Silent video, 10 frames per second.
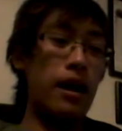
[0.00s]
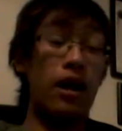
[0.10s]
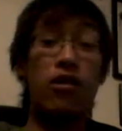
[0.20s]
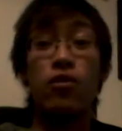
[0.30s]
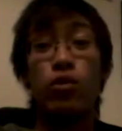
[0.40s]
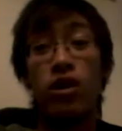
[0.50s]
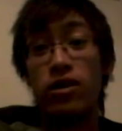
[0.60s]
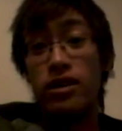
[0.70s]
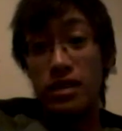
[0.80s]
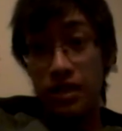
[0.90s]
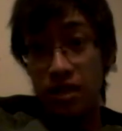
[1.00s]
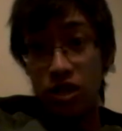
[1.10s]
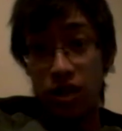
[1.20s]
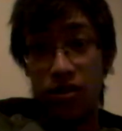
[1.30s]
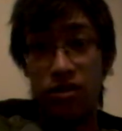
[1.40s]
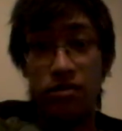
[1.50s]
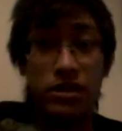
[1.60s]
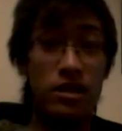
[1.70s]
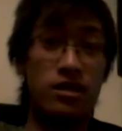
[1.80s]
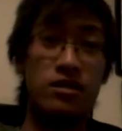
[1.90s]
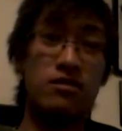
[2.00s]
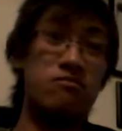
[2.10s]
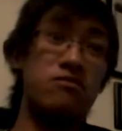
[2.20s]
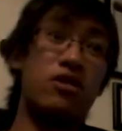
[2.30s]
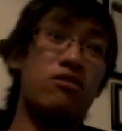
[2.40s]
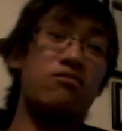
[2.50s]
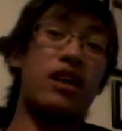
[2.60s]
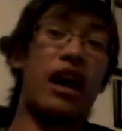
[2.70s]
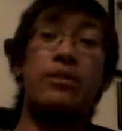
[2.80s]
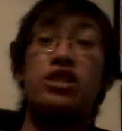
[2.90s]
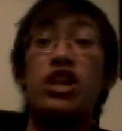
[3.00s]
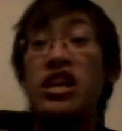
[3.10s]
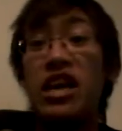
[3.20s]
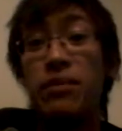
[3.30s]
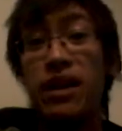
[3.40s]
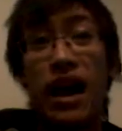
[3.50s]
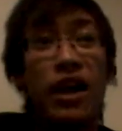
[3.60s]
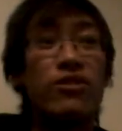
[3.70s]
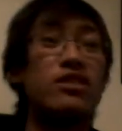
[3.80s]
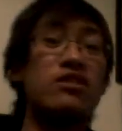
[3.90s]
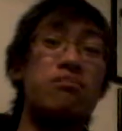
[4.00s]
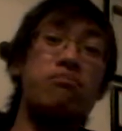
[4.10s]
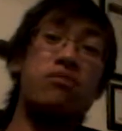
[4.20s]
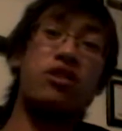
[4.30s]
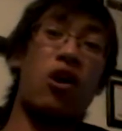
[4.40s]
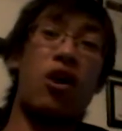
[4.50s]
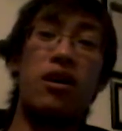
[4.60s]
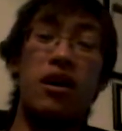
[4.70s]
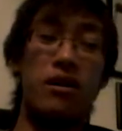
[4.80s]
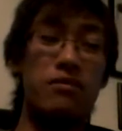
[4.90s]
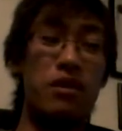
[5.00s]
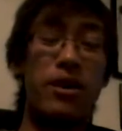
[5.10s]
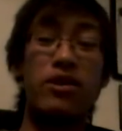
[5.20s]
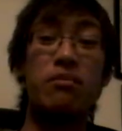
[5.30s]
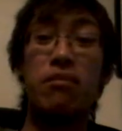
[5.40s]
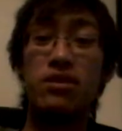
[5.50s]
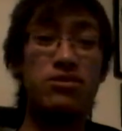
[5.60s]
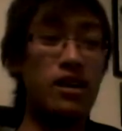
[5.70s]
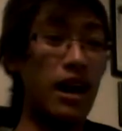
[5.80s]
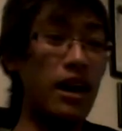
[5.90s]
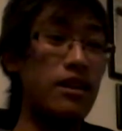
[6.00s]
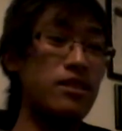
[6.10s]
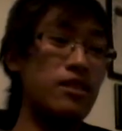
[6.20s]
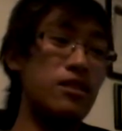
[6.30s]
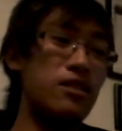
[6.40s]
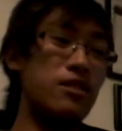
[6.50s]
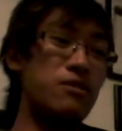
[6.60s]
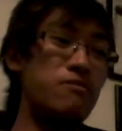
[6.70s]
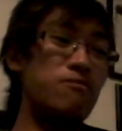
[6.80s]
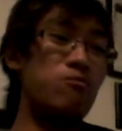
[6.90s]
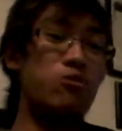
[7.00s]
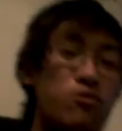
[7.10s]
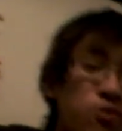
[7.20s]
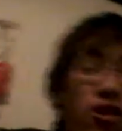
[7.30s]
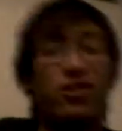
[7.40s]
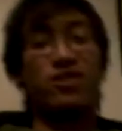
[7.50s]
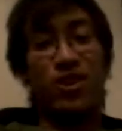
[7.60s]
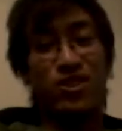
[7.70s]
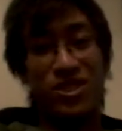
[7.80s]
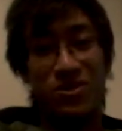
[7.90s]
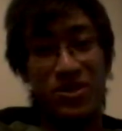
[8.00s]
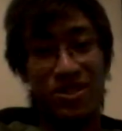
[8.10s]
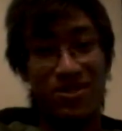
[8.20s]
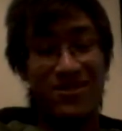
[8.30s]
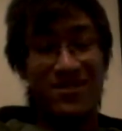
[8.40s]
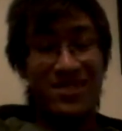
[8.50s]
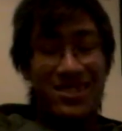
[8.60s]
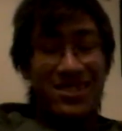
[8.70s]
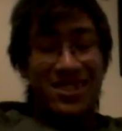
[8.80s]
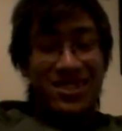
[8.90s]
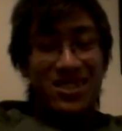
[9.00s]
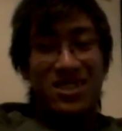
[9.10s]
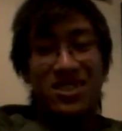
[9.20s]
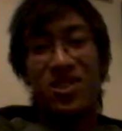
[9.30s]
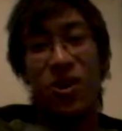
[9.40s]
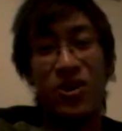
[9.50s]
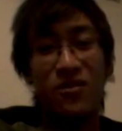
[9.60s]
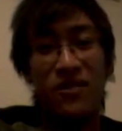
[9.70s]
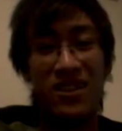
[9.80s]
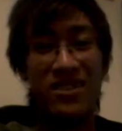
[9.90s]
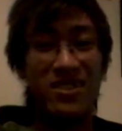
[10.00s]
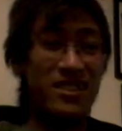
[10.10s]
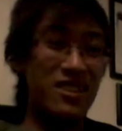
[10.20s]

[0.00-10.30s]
However, we are going to tease each other because, you know, I'm a JDM guy or he's a American muscle guy. We're all going to talk shit to each other. It's just in the heart of fun.